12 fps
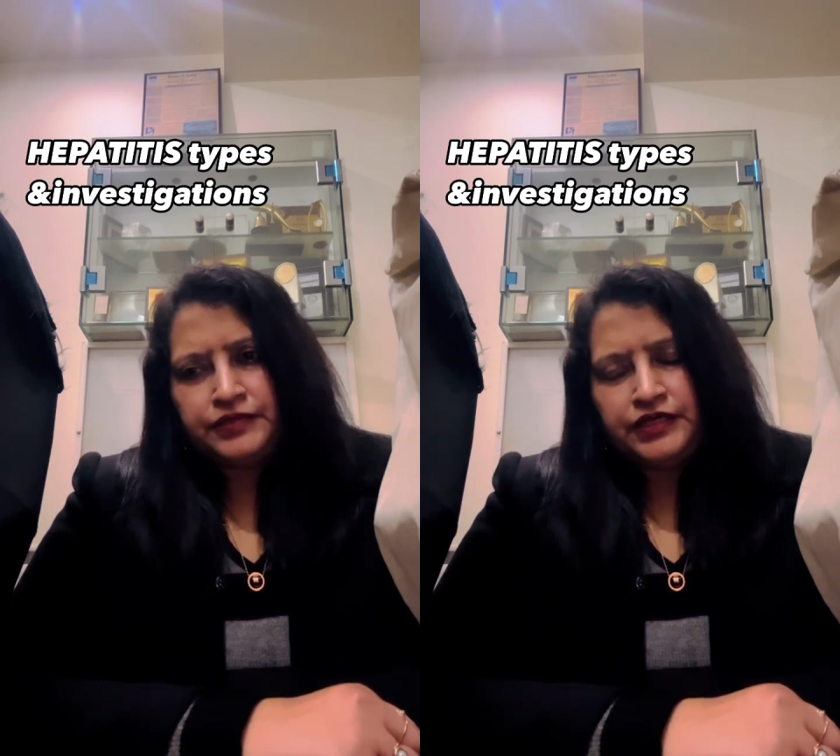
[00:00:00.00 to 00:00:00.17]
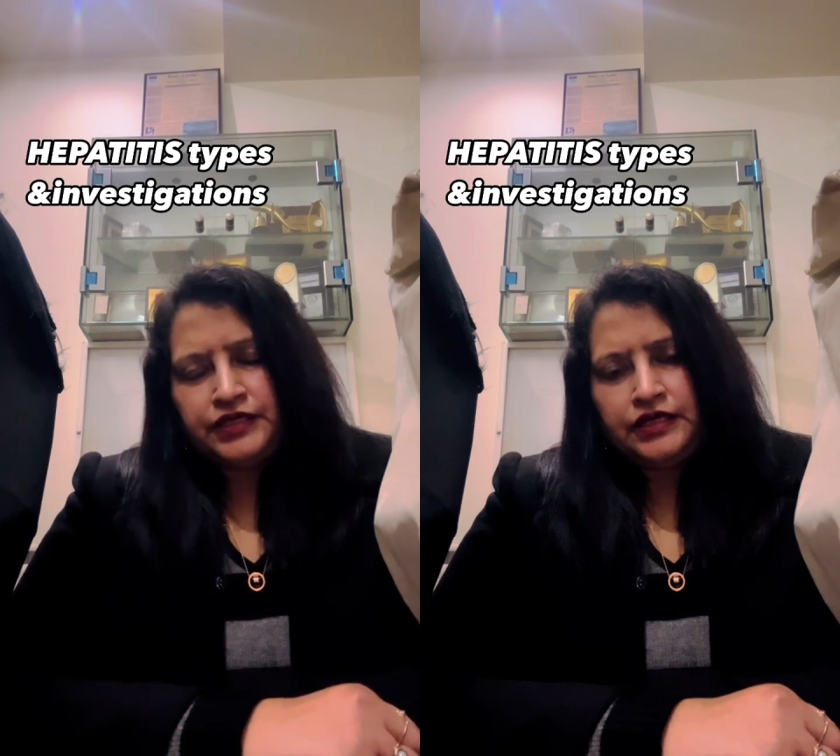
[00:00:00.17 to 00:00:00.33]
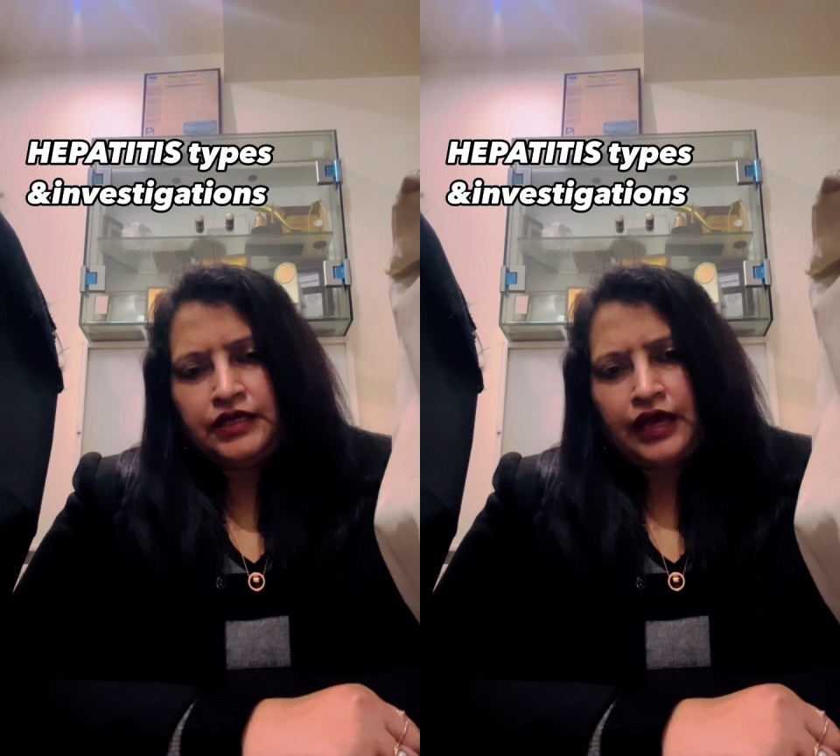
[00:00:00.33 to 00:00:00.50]

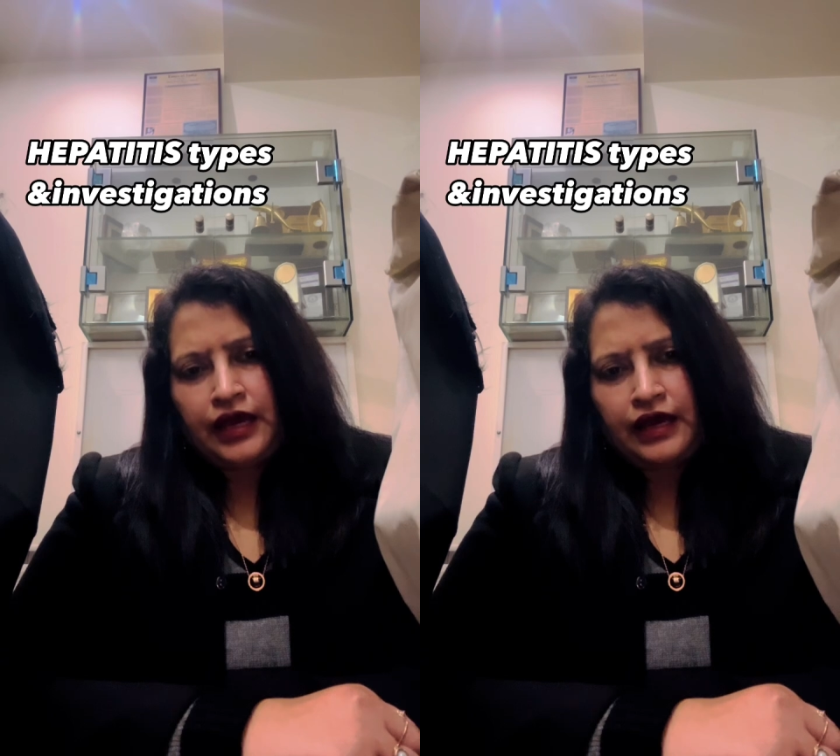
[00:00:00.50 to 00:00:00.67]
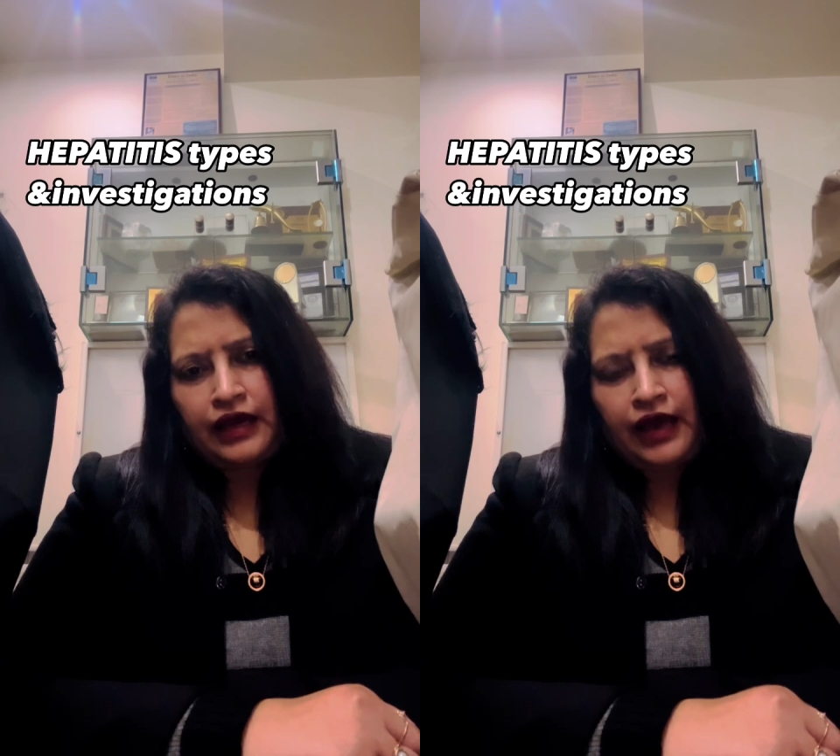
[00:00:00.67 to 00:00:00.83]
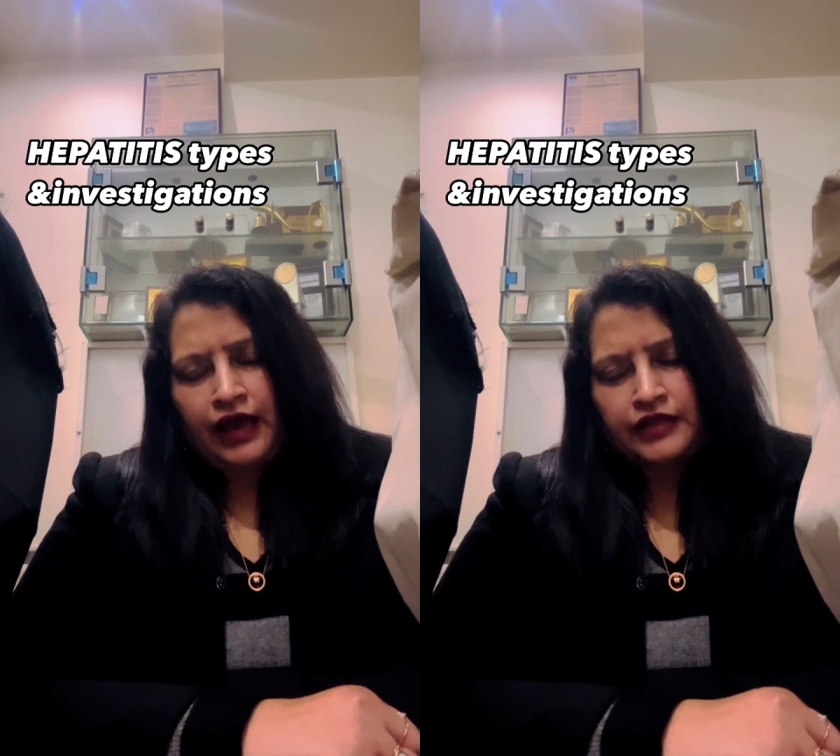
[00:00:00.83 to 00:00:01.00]
B
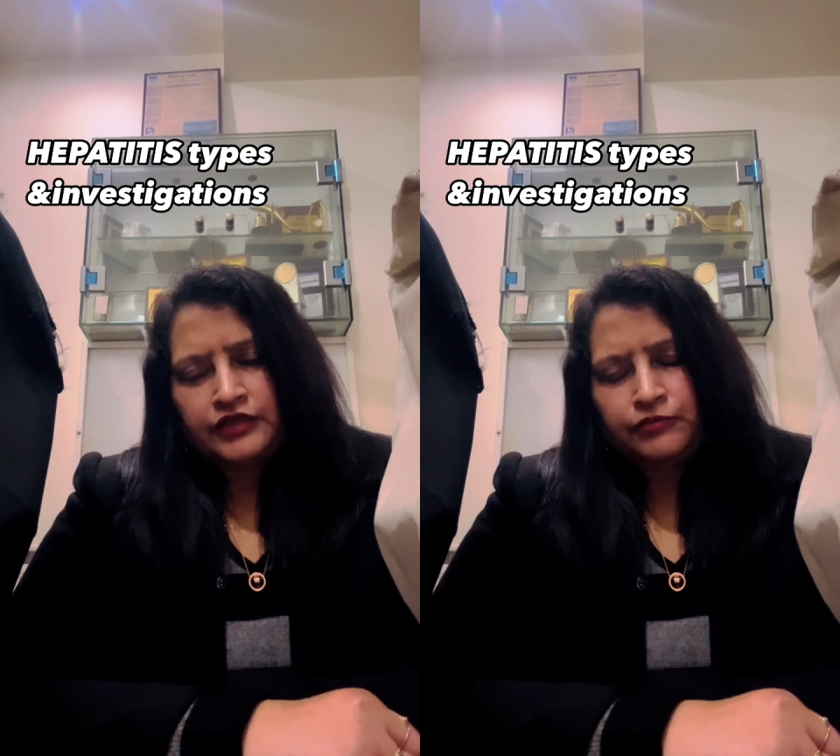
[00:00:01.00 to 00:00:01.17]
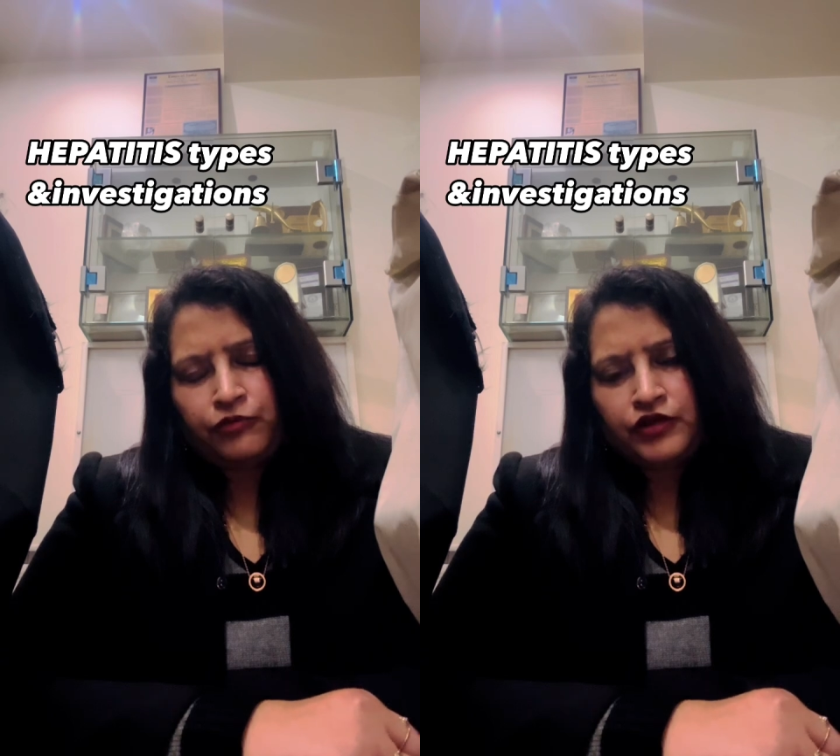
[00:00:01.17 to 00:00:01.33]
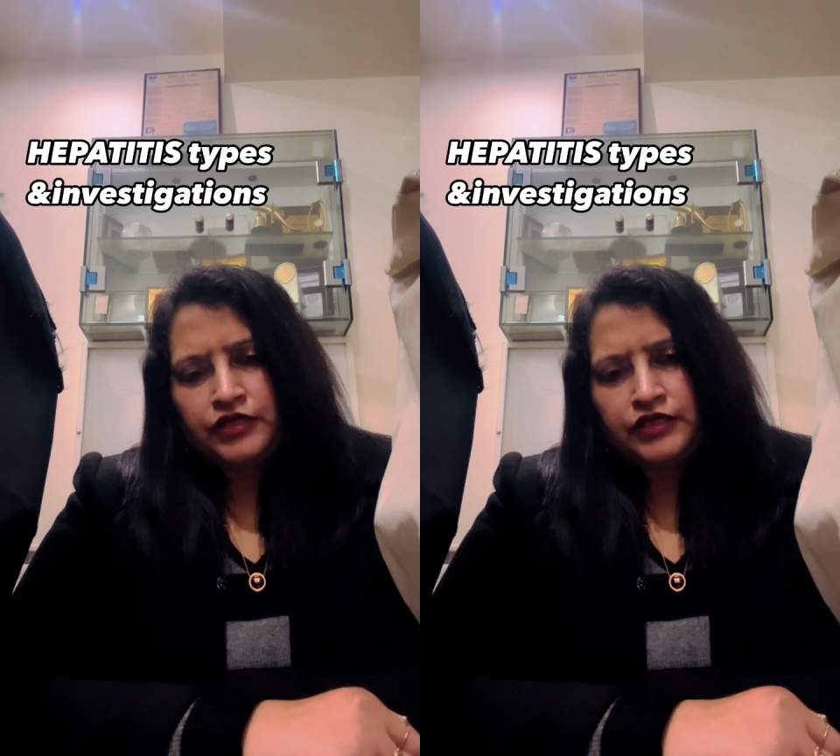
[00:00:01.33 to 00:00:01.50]

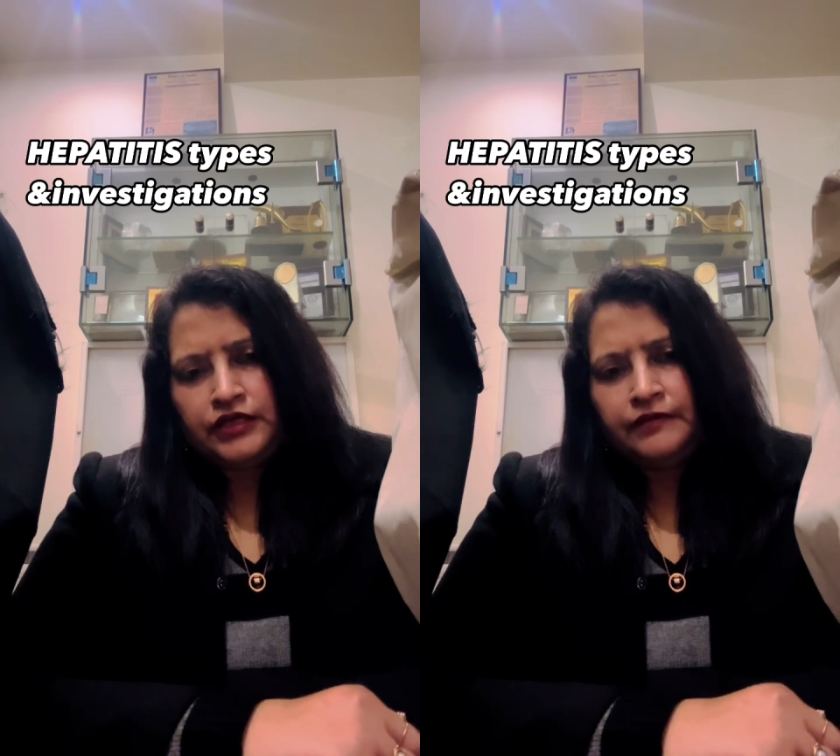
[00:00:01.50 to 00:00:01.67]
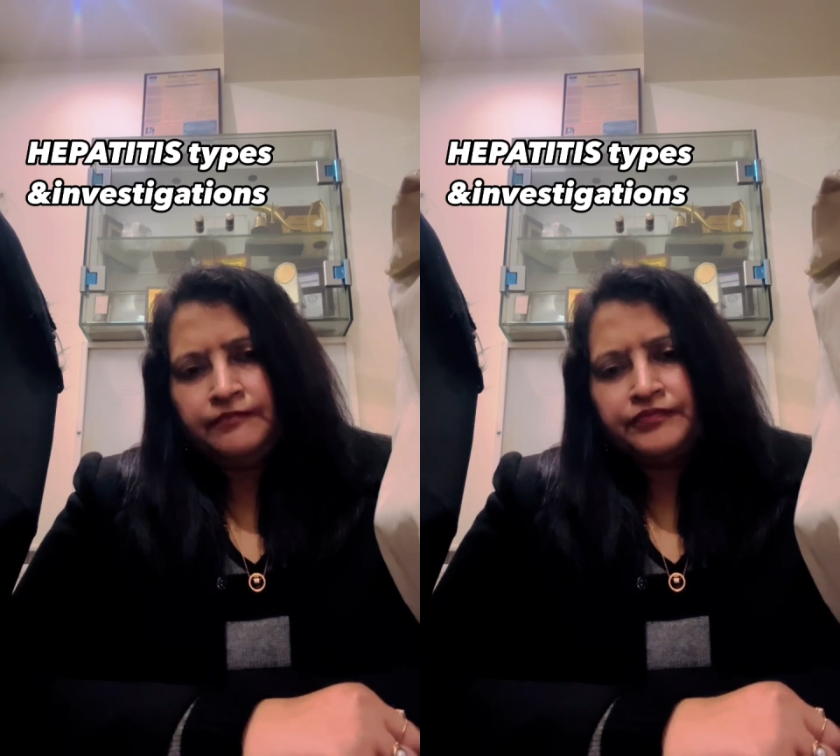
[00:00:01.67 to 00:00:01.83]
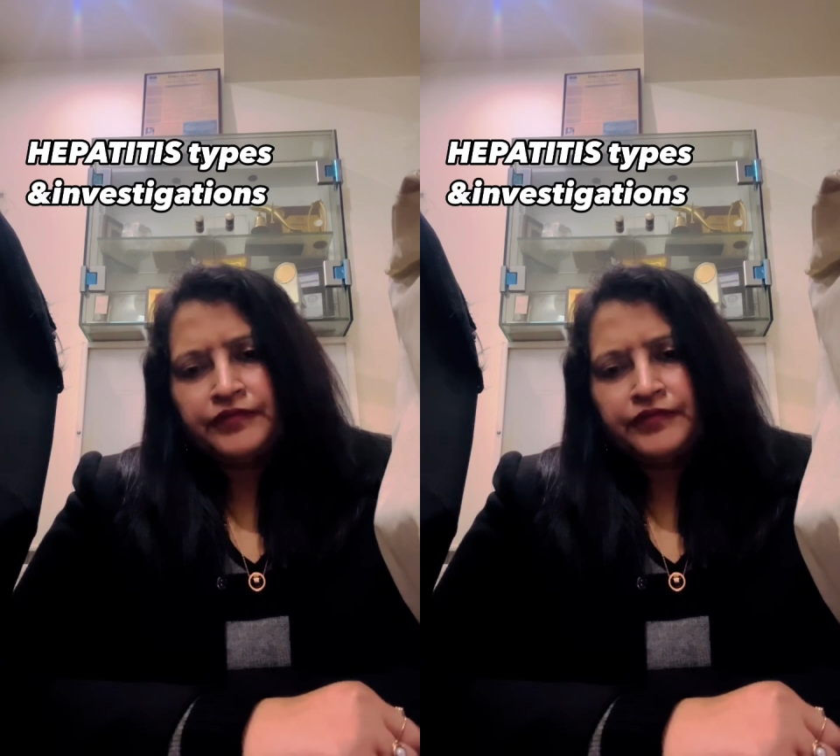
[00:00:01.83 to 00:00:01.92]
antibody,